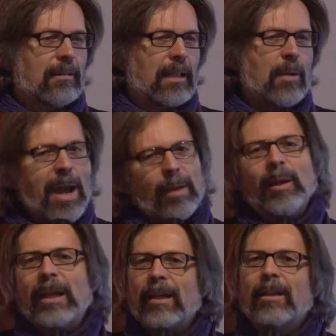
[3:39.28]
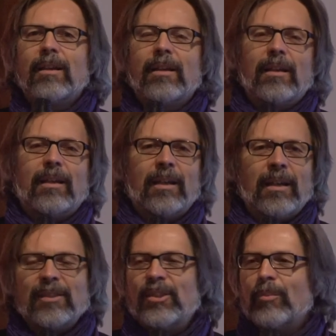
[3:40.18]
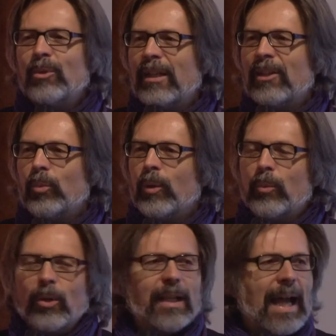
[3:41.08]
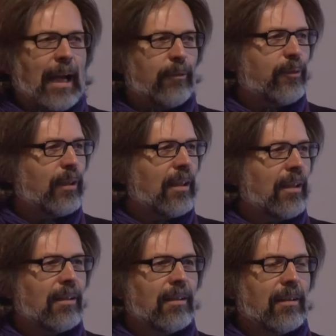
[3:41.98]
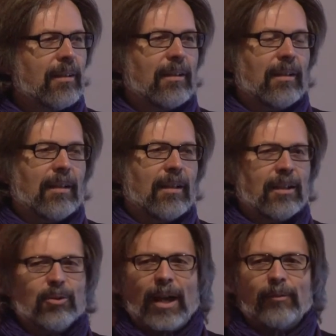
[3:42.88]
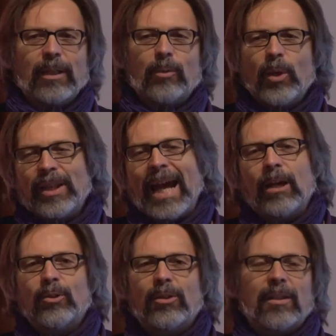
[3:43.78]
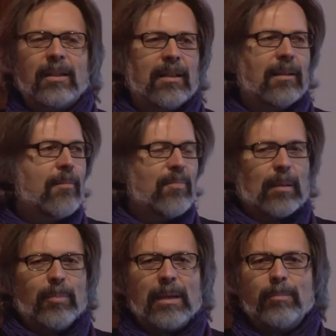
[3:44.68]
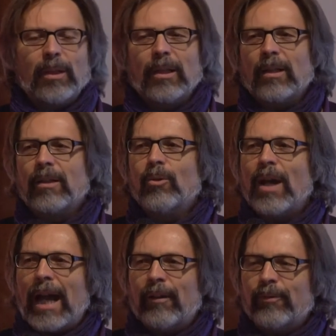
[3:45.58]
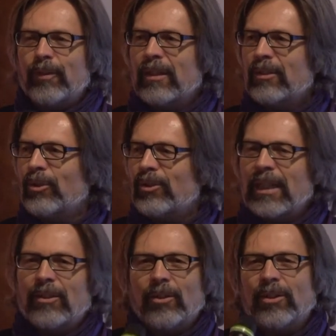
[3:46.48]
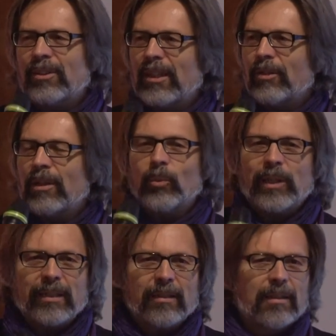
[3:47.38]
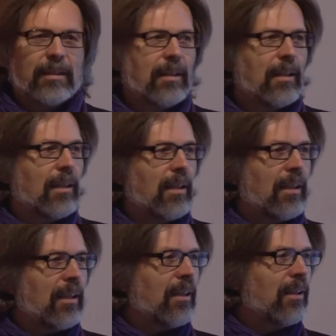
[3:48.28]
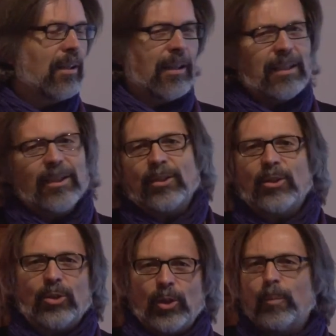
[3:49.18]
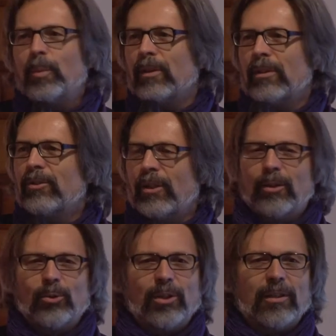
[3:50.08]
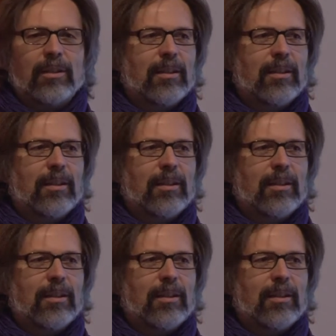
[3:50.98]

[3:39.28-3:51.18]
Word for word: And maybe uh, in some years we will have uh, traffic without people who have to sit on the steering wheel, uh, this is a super solution.